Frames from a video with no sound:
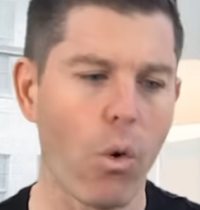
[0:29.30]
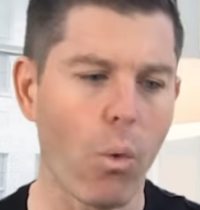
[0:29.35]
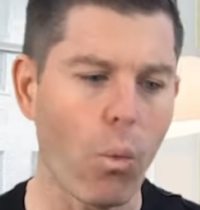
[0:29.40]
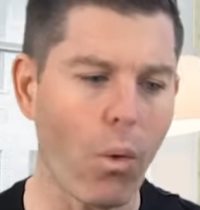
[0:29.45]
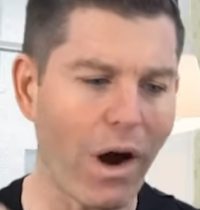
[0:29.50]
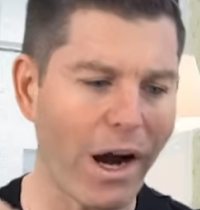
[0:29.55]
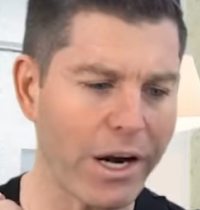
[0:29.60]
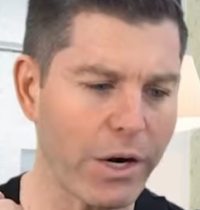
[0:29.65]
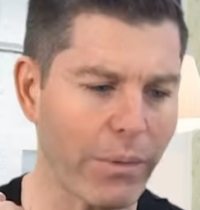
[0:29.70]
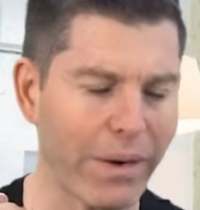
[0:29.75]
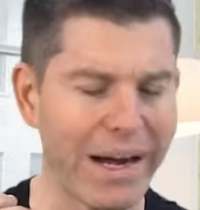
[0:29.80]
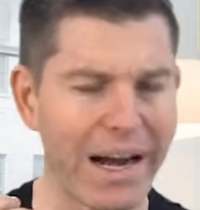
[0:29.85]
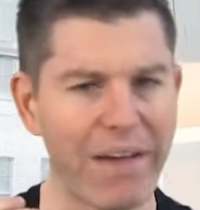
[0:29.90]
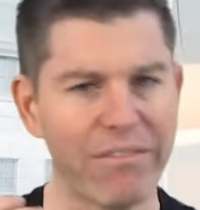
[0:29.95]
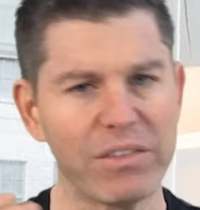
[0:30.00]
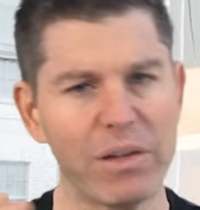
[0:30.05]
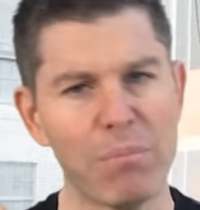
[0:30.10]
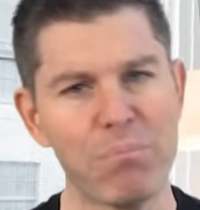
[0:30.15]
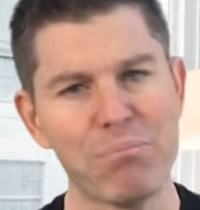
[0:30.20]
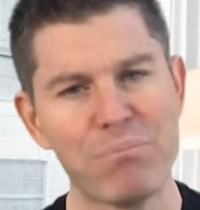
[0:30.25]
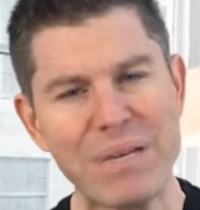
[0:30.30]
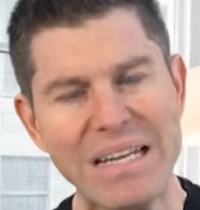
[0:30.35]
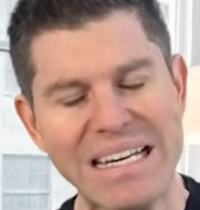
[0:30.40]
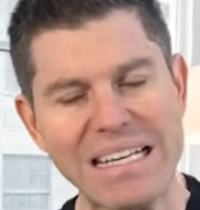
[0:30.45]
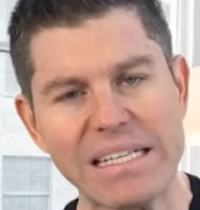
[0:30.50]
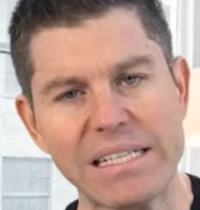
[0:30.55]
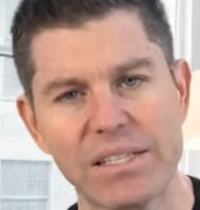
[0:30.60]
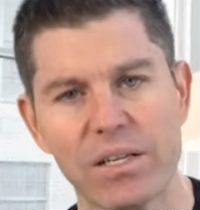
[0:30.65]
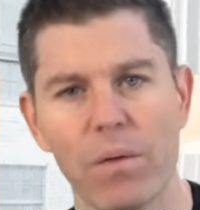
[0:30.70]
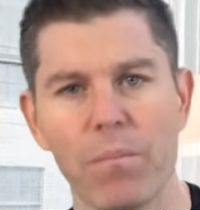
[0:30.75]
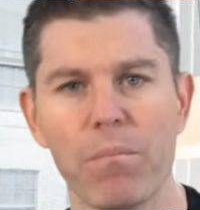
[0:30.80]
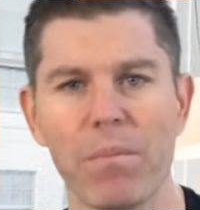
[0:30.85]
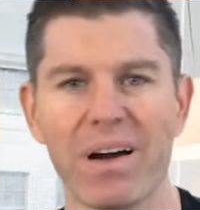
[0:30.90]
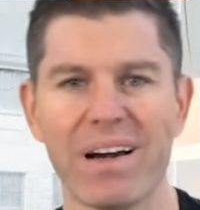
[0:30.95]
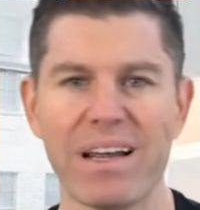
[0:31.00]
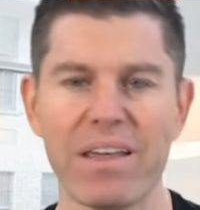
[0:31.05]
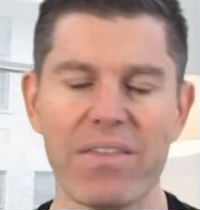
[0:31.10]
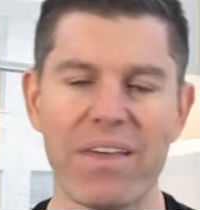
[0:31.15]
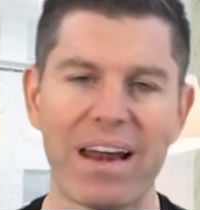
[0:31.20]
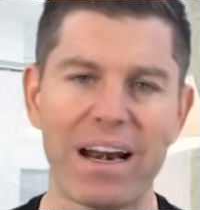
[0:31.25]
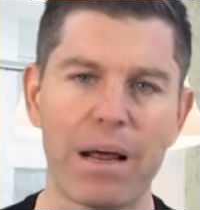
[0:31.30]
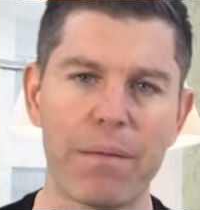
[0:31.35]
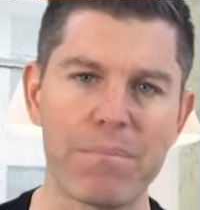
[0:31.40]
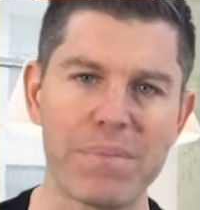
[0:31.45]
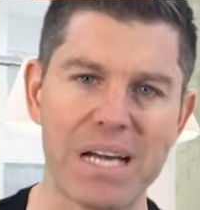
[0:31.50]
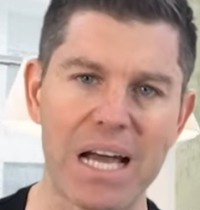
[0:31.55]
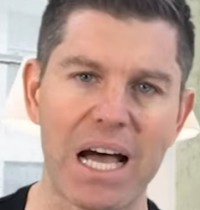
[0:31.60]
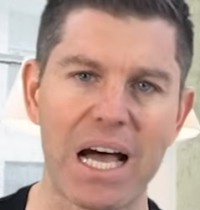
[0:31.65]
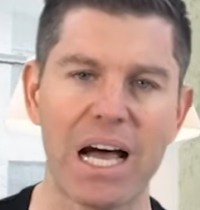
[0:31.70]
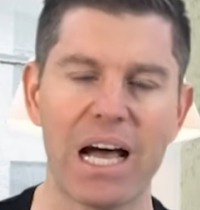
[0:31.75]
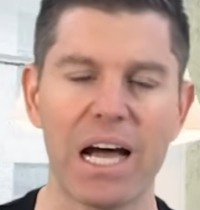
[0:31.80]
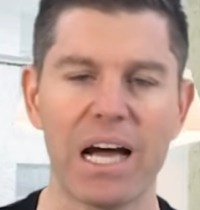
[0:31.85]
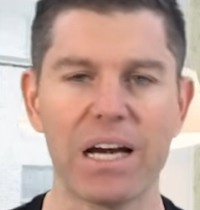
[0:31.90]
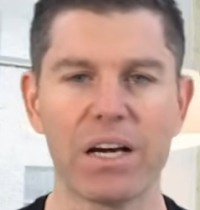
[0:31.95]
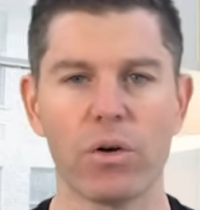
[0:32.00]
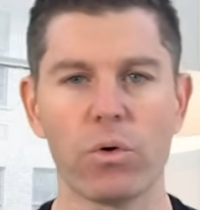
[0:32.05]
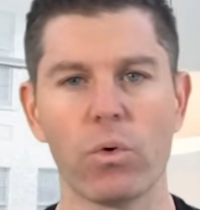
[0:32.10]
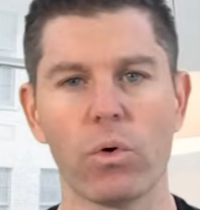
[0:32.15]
why do I have to be somebody that I'm not,